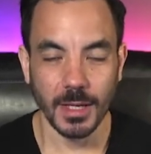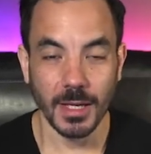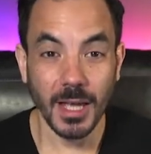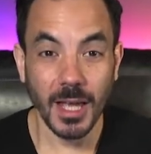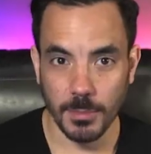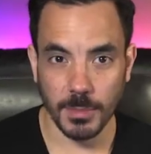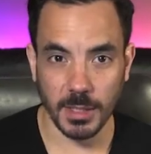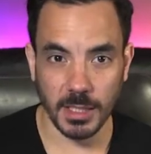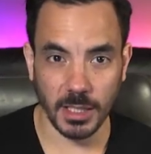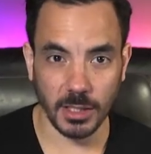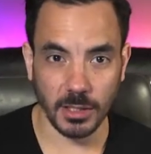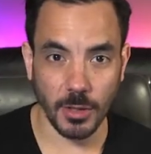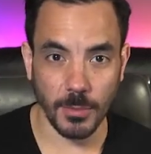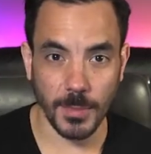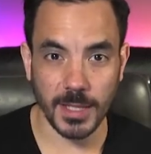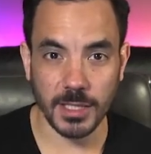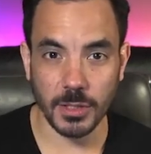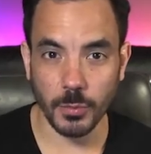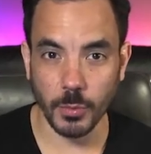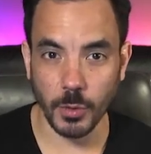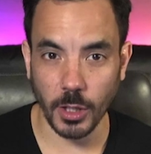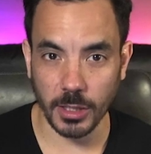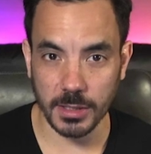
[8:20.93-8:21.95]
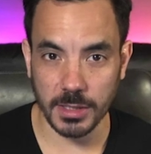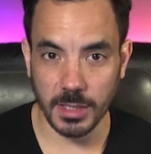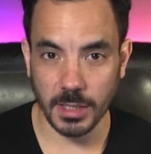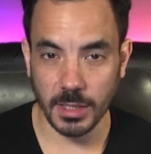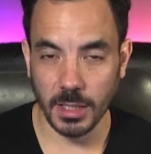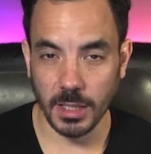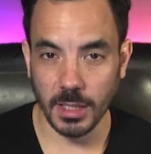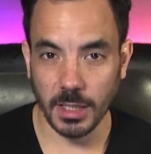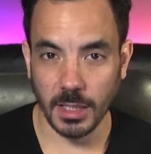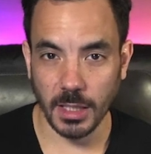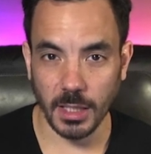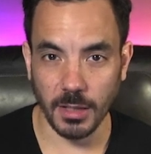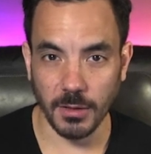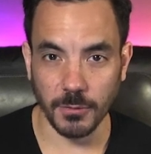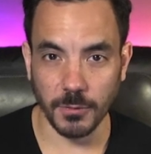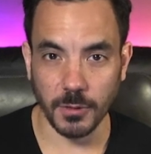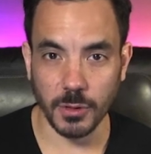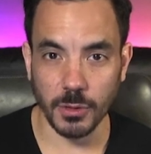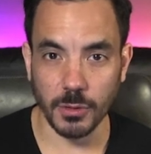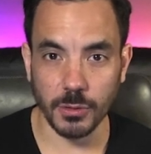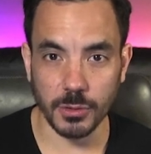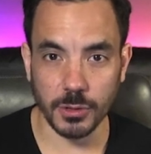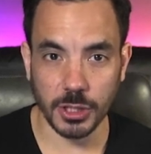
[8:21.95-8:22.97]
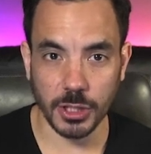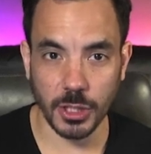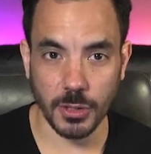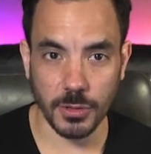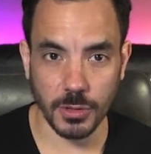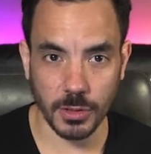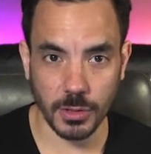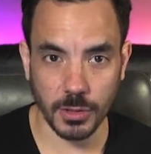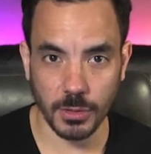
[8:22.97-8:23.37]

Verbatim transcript: Meaning no matter what, if Google chose...